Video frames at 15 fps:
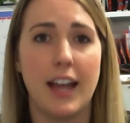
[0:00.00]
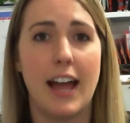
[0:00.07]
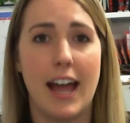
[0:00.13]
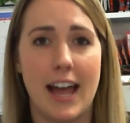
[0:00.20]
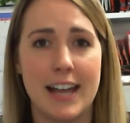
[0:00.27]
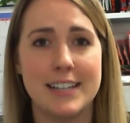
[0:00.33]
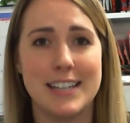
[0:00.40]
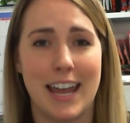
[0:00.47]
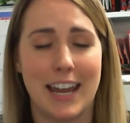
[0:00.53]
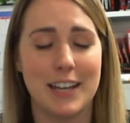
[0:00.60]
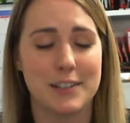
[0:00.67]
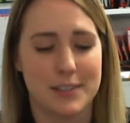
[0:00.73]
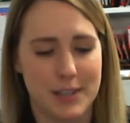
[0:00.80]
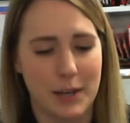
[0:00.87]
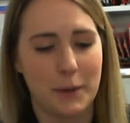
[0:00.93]
and take
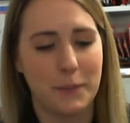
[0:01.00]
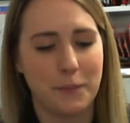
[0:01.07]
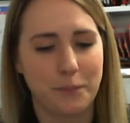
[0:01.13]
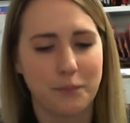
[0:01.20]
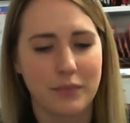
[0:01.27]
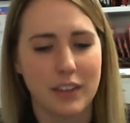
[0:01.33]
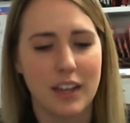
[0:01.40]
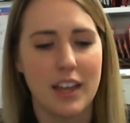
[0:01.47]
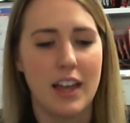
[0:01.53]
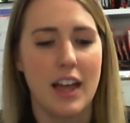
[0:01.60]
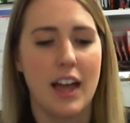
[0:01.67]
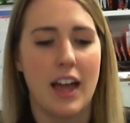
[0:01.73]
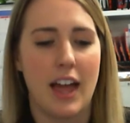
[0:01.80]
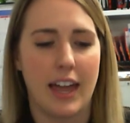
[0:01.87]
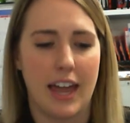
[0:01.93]
it slow.
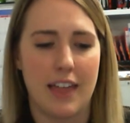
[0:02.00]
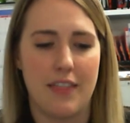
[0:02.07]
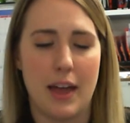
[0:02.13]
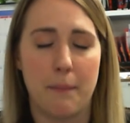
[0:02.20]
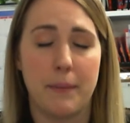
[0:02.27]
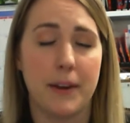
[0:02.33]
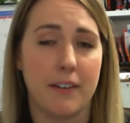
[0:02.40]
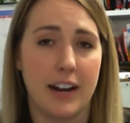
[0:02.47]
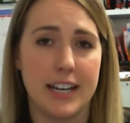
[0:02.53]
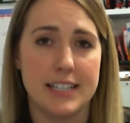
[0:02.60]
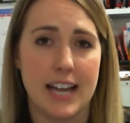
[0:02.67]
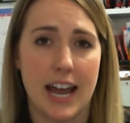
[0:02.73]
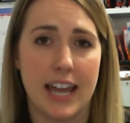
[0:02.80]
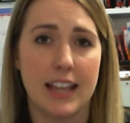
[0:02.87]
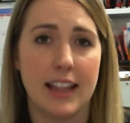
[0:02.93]
Again, that pureed
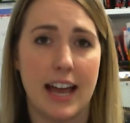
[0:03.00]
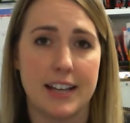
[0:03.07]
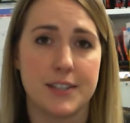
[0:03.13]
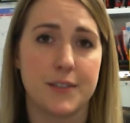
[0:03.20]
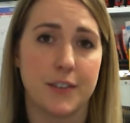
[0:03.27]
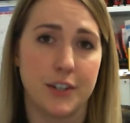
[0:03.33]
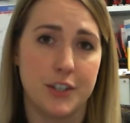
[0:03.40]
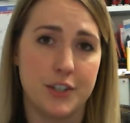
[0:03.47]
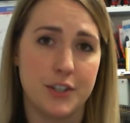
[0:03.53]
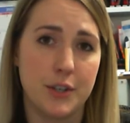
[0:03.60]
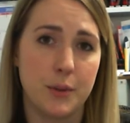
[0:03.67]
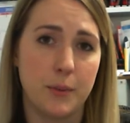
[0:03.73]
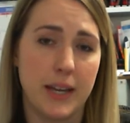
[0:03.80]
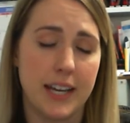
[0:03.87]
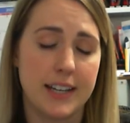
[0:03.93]
diet lasts for
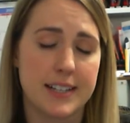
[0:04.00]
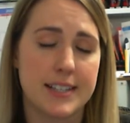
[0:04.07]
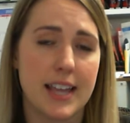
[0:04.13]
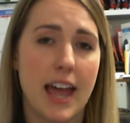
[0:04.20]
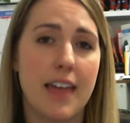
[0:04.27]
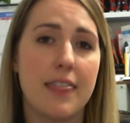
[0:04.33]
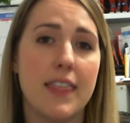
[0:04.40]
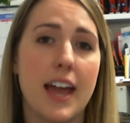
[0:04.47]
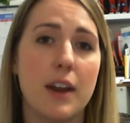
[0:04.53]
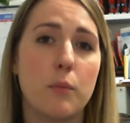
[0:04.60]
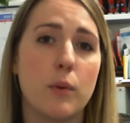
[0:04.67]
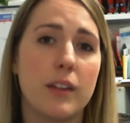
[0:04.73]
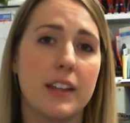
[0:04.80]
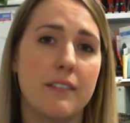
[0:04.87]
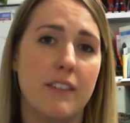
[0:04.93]
2 weeks, and then
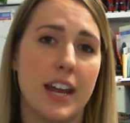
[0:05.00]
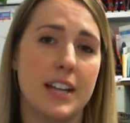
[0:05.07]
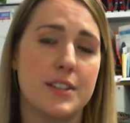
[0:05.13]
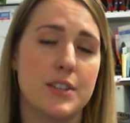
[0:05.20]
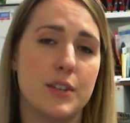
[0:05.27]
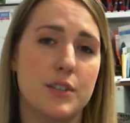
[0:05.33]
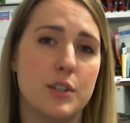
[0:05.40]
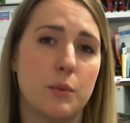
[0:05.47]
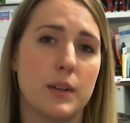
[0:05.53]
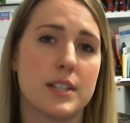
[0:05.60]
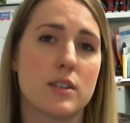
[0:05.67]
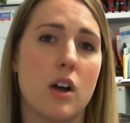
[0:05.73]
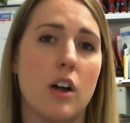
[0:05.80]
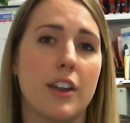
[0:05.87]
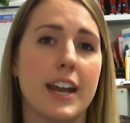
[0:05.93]
we'll advance you to what's
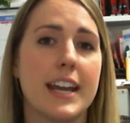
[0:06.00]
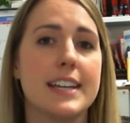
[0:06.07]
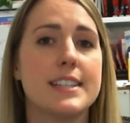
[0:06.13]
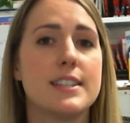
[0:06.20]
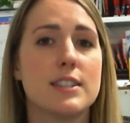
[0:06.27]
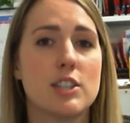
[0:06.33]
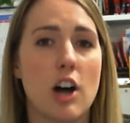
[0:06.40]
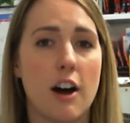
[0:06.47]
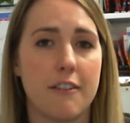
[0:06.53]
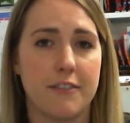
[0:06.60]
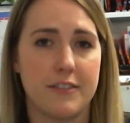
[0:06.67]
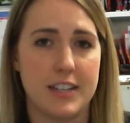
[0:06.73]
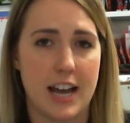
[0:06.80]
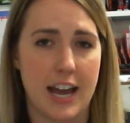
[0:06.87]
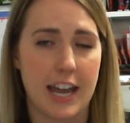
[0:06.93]
called a
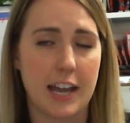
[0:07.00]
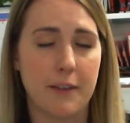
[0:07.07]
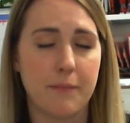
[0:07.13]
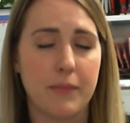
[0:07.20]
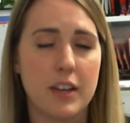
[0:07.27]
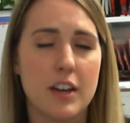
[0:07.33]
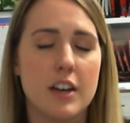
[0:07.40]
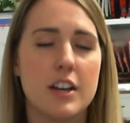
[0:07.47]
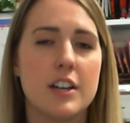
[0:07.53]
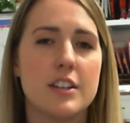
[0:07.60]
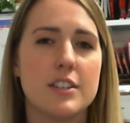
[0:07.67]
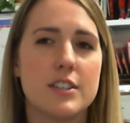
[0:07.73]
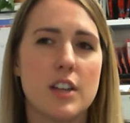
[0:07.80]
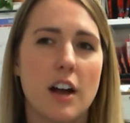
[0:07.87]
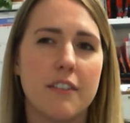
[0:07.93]
soft diet.
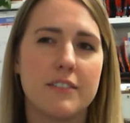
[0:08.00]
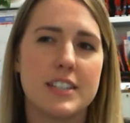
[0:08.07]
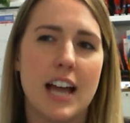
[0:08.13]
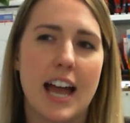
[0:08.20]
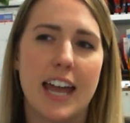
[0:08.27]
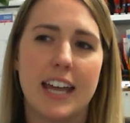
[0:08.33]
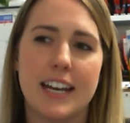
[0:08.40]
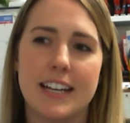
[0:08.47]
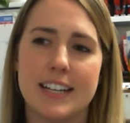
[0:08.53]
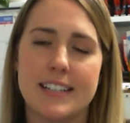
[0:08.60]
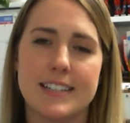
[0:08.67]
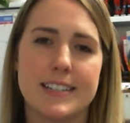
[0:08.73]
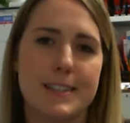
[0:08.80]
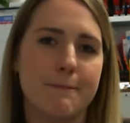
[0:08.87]
Soft diet is